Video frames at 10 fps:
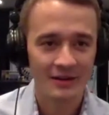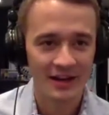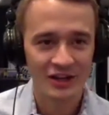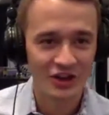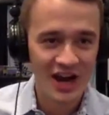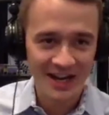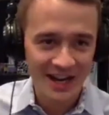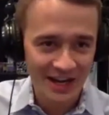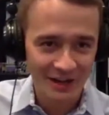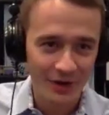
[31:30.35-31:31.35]
And you're kind of
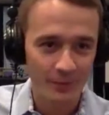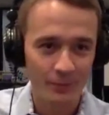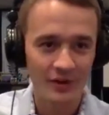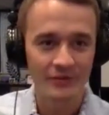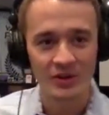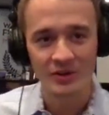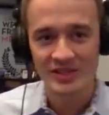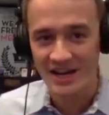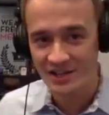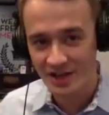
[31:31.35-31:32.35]
getting a little preview. It's
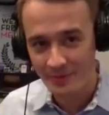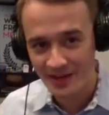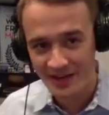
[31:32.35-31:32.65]
actually going to be